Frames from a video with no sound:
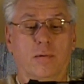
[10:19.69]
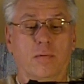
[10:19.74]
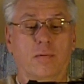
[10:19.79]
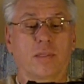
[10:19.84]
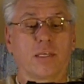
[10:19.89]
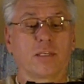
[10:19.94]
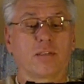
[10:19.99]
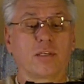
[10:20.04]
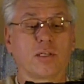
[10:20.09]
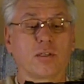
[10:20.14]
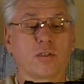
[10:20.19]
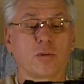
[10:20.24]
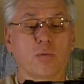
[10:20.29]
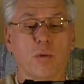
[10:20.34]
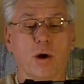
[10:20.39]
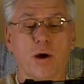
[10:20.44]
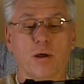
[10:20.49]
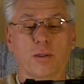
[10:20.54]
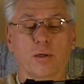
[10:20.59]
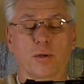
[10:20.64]
This is
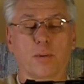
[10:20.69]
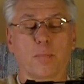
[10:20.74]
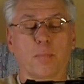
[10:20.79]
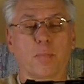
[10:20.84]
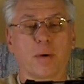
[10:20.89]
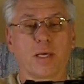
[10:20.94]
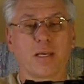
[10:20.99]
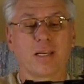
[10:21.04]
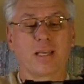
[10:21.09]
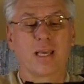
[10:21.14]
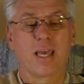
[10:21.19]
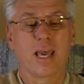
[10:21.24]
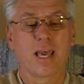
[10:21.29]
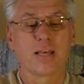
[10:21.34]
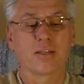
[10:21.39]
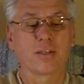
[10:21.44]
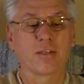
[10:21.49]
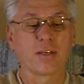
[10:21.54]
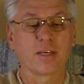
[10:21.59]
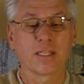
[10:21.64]
smaller, but
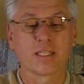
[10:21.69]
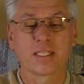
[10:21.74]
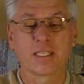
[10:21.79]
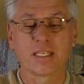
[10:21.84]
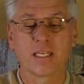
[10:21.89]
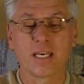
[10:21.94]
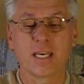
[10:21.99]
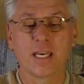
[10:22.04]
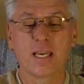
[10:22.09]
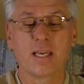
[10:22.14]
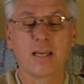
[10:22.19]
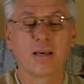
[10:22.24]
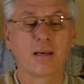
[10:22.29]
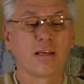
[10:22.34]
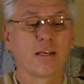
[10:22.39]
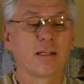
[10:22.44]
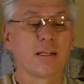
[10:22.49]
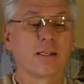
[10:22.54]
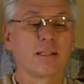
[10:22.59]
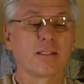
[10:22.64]
as you can see,
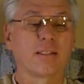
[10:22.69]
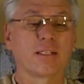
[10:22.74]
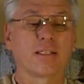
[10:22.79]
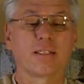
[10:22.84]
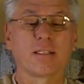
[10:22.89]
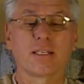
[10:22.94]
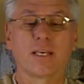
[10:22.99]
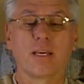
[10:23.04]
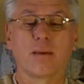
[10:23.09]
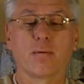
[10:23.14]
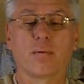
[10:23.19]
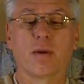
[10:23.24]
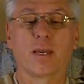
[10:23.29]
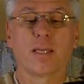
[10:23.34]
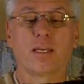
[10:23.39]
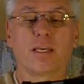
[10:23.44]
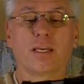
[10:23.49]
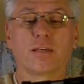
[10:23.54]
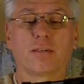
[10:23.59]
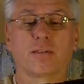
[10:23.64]
the sight
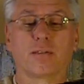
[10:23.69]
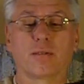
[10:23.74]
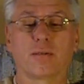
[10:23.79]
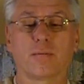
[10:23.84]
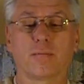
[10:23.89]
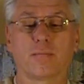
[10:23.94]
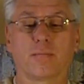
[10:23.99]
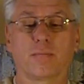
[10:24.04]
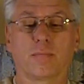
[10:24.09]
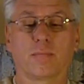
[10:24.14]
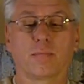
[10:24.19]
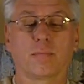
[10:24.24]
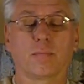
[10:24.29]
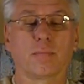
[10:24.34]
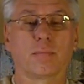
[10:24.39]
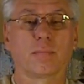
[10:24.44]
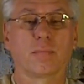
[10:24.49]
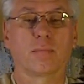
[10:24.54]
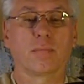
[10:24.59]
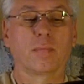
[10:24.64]
radius
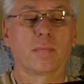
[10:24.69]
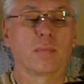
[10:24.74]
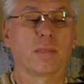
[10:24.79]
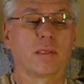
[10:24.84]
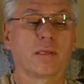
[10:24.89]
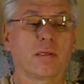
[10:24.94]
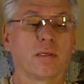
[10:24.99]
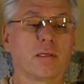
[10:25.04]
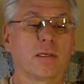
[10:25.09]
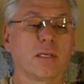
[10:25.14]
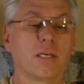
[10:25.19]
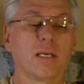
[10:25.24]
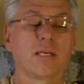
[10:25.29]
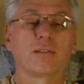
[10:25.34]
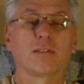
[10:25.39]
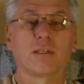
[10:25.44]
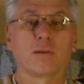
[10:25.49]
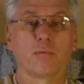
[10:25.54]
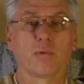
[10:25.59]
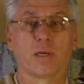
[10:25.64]

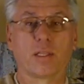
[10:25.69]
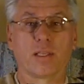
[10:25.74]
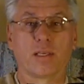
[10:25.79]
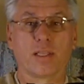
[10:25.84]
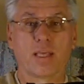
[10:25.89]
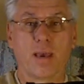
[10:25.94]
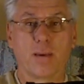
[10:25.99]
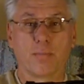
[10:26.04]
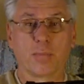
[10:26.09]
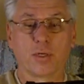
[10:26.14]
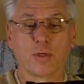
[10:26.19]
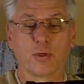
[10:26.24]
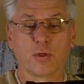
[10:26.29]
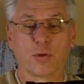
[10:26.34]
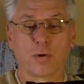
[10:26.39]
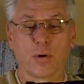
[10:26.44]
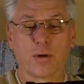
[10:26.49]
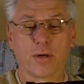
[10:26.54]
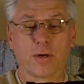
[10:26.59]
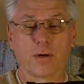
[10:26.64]
isn't really that much
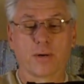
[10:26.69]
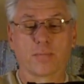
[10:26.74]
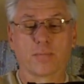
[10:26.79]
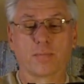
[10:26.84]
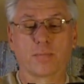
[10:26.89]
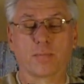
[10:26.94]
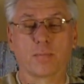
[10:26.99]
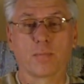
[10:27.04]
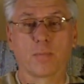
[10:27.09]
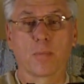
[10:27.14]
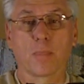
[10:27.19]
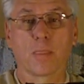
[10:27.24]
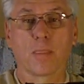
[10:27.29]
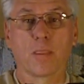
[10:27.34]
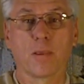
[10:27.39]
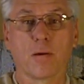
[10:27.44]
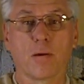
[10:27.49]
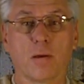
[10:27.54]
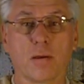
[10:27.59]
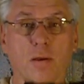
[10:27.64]
shorter.
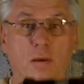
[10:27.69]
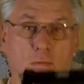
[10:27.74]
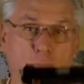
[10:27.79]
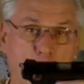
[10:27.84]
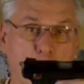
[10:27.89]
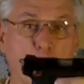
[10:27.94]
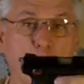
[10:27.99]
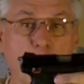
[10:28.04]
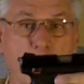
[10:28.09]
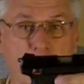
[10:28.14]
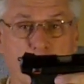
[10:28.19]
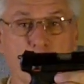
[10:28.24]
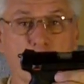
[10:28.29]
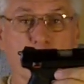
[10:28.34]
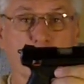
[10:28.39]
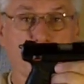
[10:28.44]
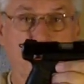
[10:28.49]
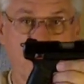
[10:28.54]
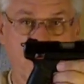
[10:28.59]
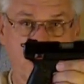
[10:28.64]
If you
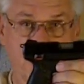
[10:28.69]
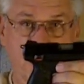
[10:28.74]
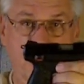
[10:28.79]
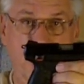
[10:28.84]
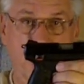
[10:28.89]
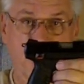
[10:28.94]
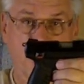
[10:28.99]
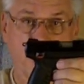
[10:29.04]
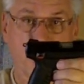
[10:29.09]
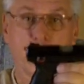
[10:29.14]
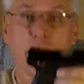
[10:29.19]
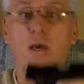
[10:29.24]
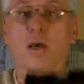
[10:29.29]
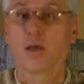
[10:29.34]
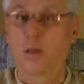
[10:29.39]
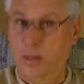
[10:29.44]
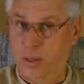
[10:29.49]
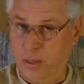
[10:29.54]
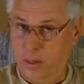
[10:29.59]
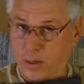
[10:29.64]
practice with this gun,
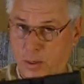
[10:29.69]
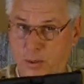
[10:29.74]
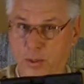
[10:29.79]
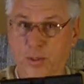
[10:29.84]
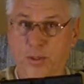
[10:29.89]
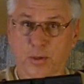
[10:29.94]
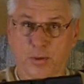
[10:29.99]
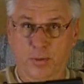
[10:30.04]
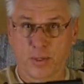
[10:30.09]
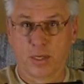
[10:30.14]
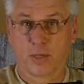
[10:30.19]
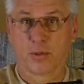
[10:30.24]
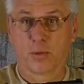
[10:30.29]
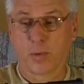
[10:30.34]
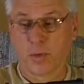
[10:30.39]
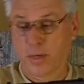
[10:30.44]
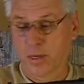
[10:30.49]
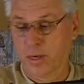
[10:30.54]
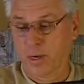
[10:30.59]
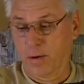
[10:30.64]
you'll shoot this
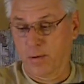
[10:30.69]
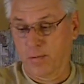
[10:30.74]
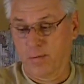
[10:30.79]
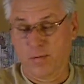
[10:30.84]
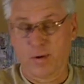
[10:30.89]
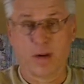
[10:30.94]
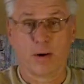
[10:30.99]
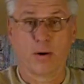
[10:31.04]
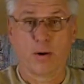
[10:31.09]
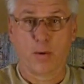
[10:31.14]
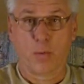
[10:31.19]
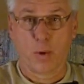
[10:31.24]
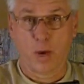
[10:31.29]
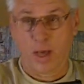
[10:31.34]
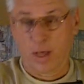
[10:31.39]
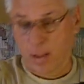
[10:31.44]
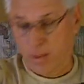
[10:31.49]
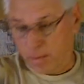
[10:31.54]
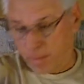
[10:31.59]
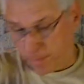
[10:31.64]
one here very
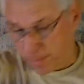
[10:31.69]
well.